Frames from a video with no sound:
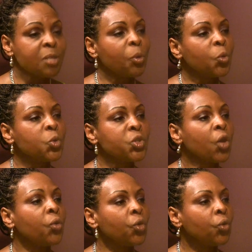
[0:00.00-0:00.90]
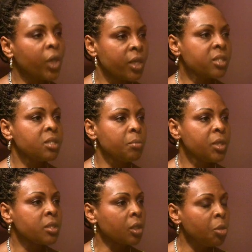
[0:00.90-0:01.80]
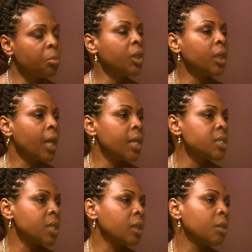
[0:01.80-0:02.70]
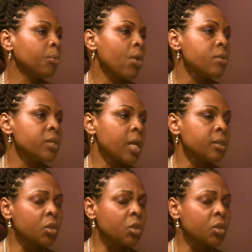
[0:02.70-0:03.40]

but also your customers, and communicating in the process.